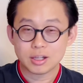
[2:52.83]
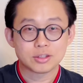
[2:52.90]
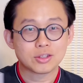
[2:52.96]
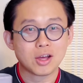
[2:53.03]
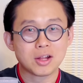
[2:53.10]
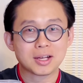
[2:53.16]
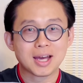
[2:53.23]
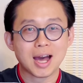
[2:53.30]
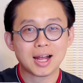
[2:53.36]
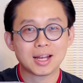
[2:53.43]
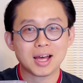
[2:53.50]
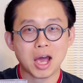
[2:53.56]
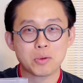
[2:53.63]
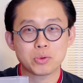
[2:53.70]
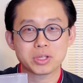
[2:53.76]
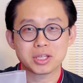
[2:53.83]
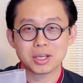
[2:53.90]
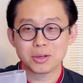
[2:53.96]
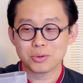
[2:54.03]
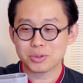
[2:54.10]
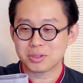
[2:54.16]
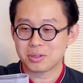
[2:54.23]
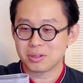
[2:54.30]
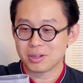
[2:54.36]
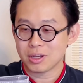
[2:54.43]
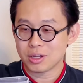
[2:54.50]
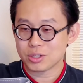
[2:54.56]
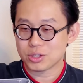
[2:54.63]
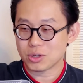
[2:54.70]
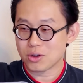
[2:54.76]
Not a color I would use,
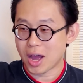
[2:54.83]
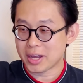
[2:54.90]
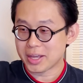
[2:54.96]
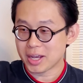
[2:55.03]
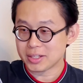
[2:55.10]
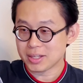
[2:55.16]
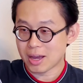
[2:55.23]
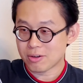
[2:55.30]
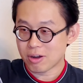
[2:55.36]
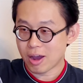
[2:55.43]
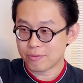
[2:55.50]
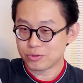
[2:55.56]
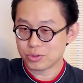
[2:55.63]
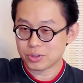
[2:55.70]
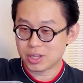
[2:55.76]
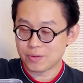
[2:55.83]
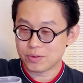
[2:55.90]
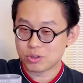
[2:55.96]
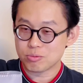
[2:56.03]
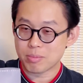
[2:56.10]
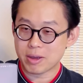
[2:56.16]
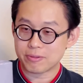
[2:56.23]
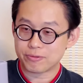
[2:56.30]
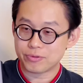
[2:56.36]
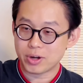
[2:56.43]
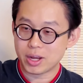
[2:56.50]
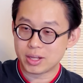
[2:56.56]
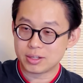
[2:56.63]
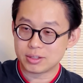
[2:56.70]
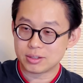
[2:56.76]
so I guess I will have to give it to my
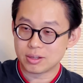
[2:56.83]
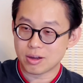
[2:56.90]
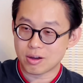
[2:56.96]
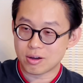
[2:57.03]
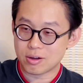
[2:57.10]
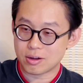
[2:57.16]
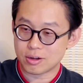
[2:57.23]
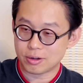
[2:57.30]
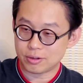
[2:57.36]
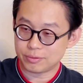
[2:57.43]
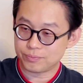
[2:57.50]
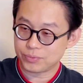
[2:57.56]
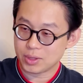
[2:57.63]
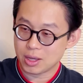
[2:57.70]
friend or